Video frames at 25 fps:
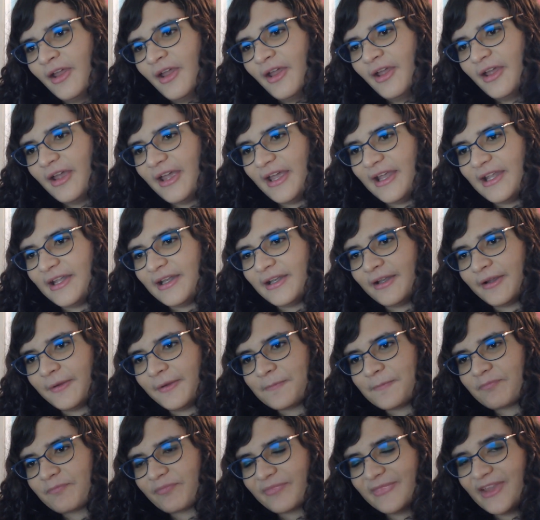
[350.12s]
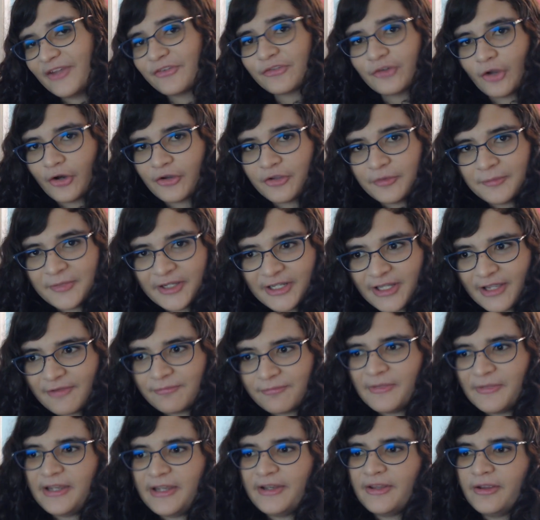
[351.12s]
And this argument I've
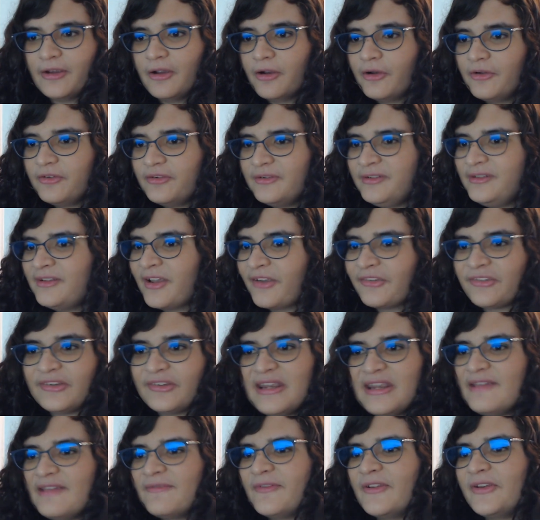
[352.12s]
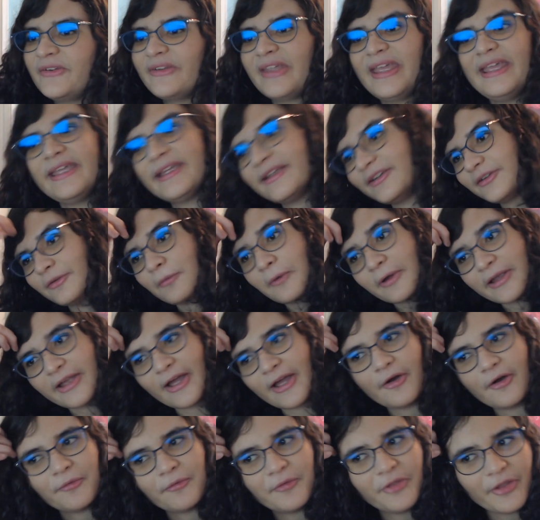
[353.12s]
made here doesn't even take into
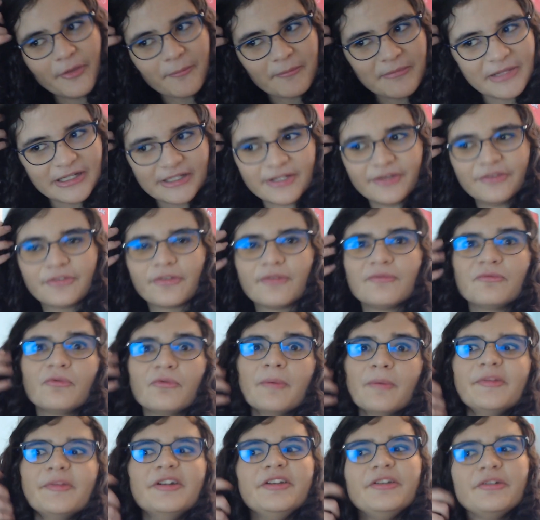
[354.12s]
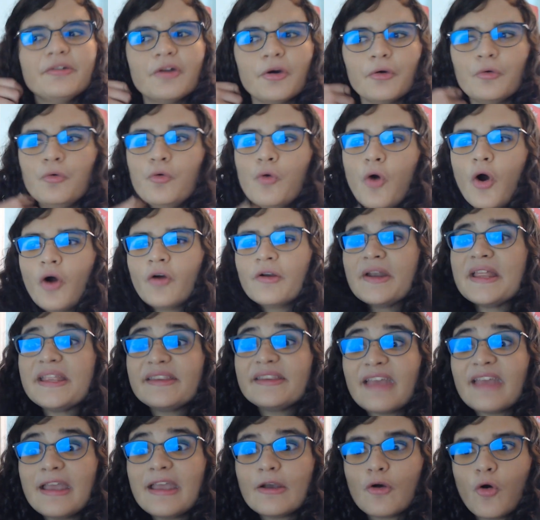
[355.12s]
account the millions of women, who already
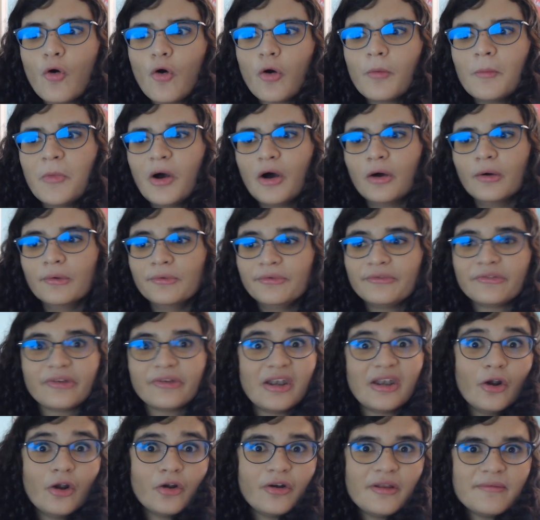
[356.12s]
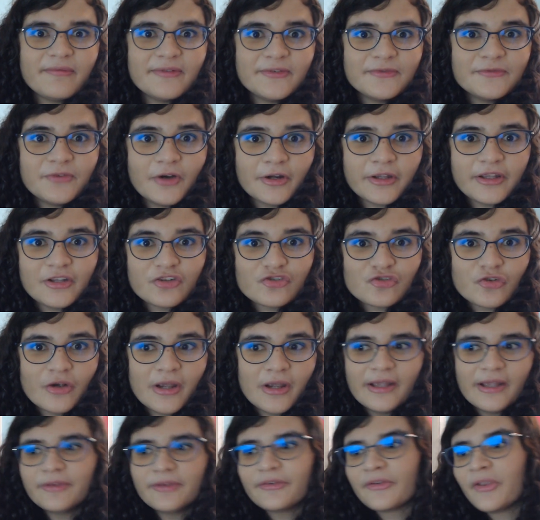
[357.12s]
take hormones and aren't even fucking
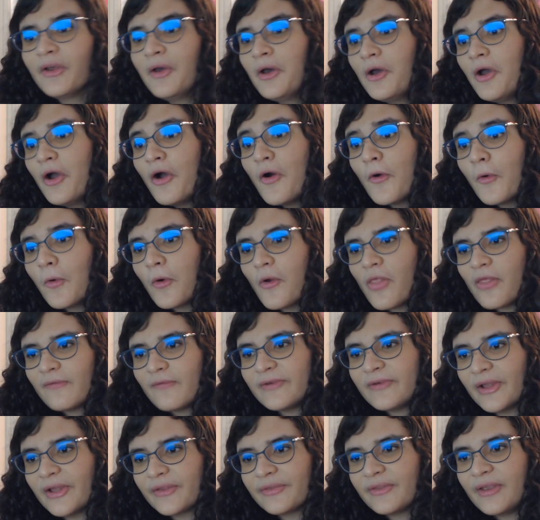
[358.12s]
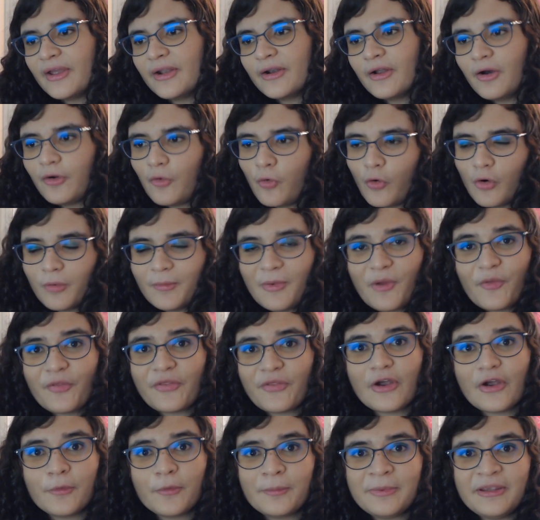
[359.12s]
trans, or the fact that hormone
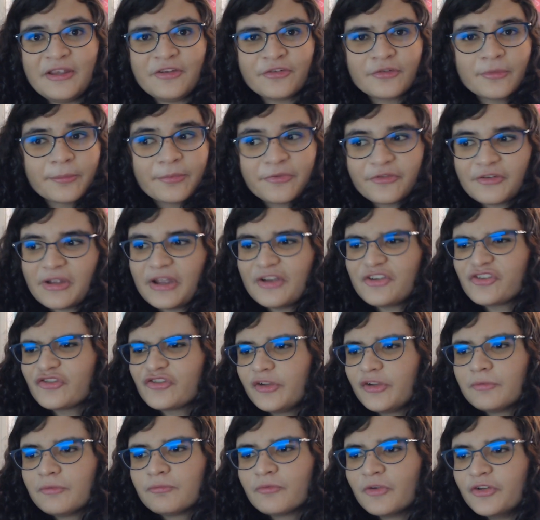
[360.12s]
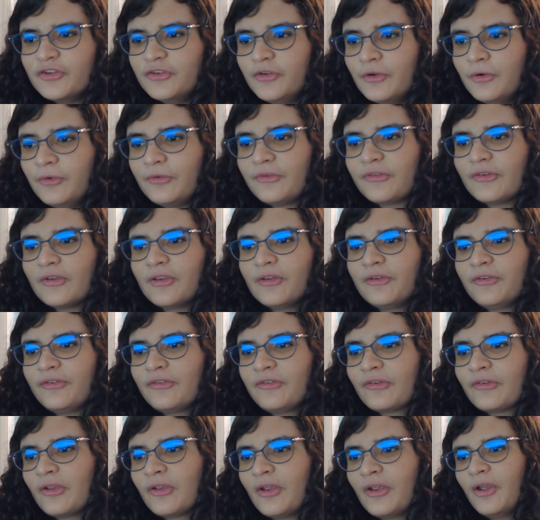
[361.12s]
therapy substantially
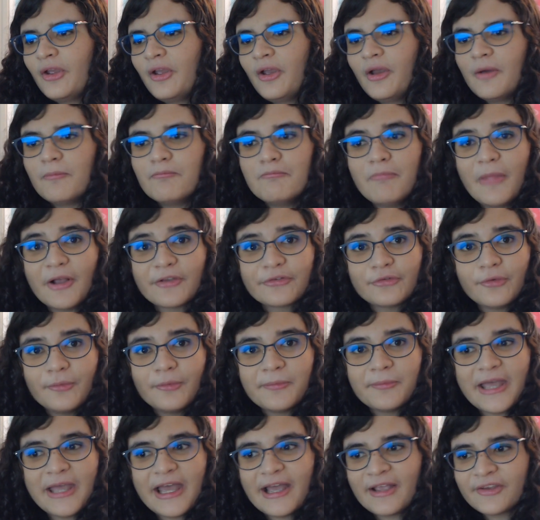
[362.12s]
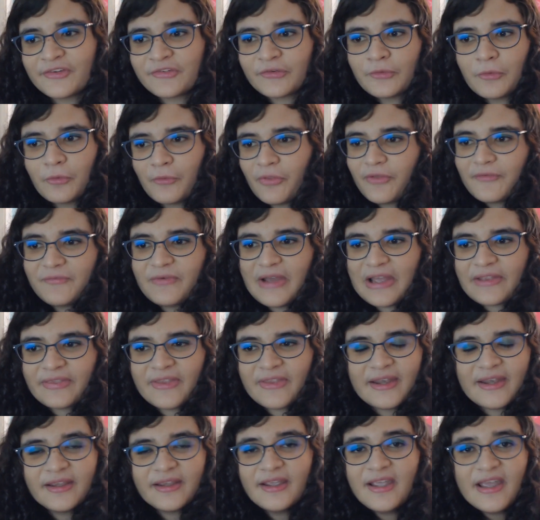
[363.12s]
reduces muscle mass, or the fact
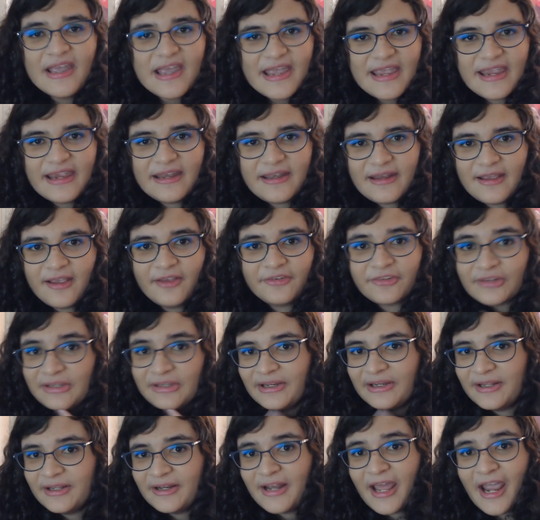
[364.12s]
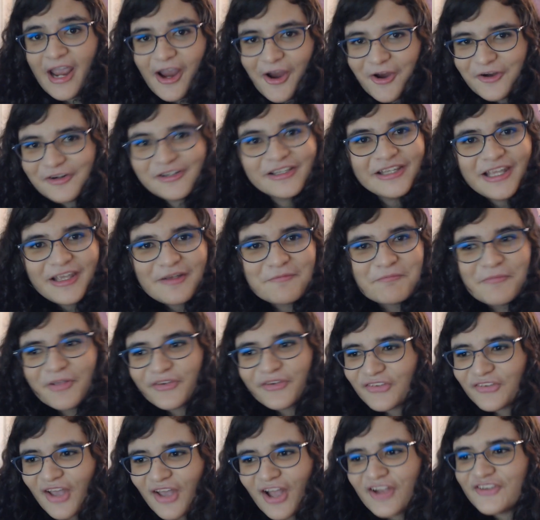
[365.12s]
that it is an inherently
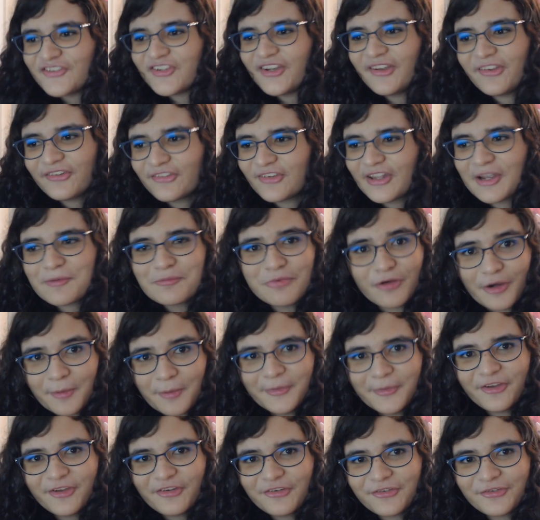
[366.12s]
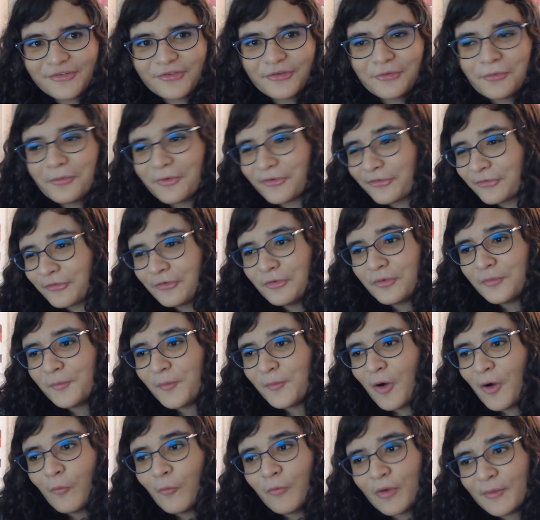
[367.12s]
misogynistic premise to assume
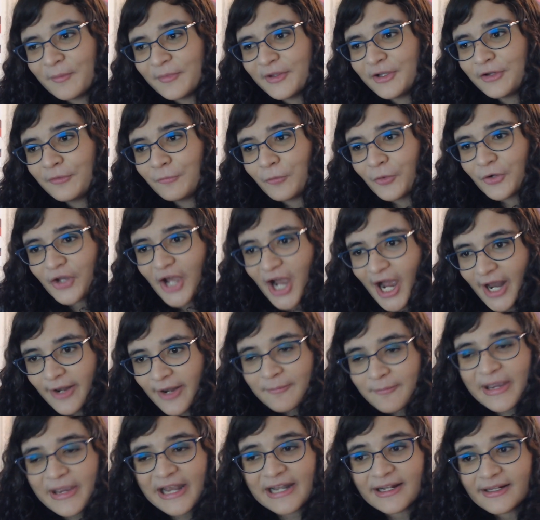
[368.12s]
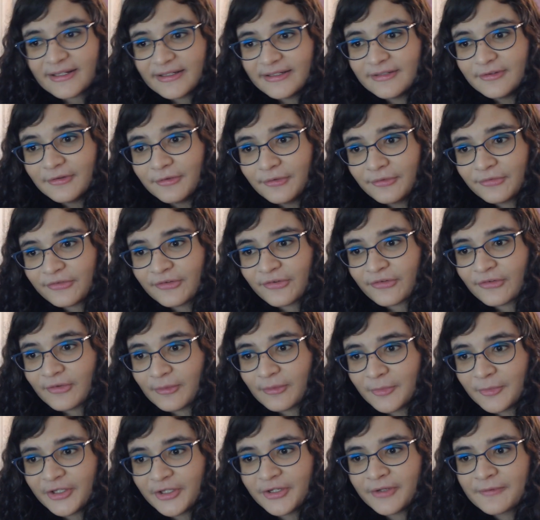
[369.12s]
a woman would automatically lose to
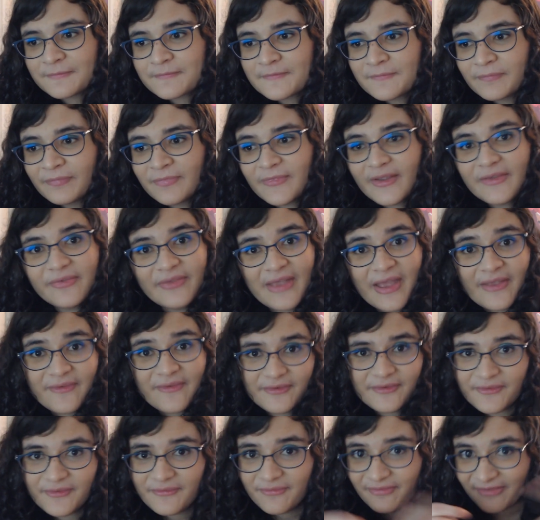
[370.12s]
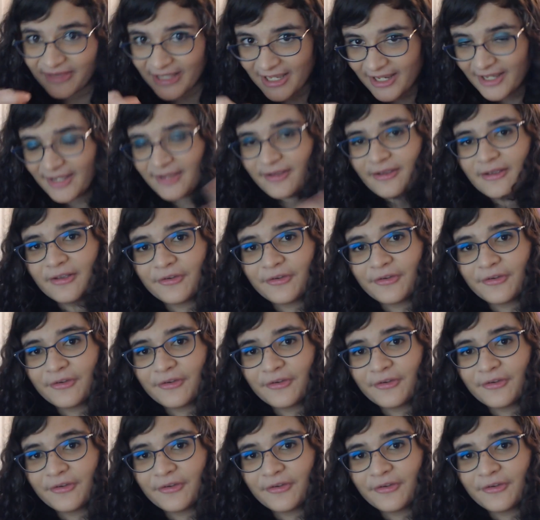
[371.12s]
someone that they